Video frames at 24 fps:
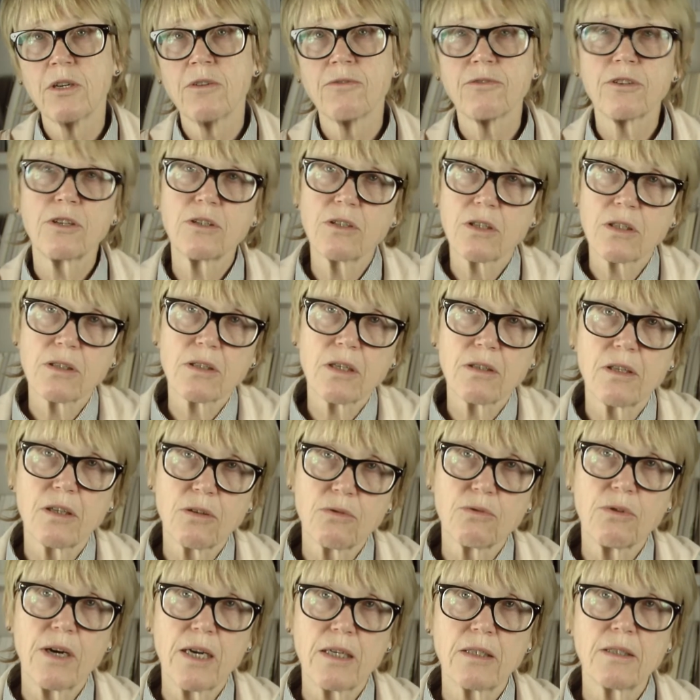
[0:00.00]
For instance, I
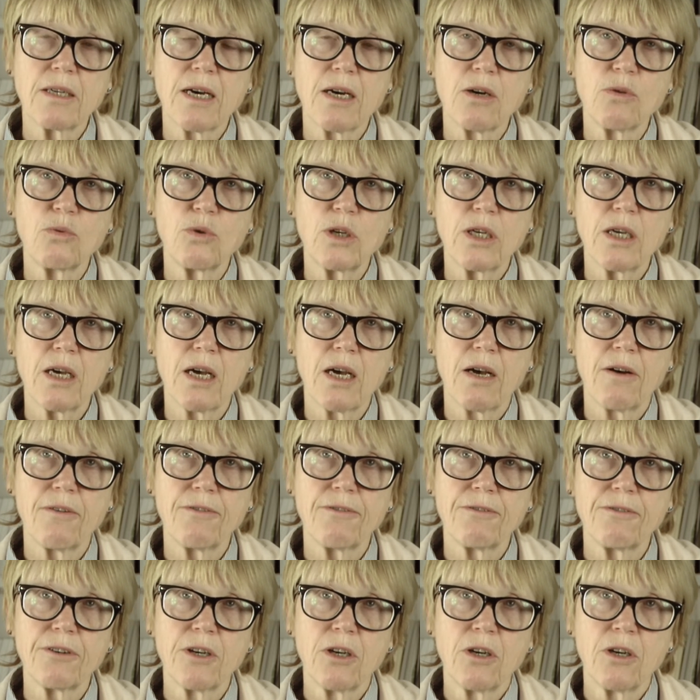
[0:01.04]
think right now we have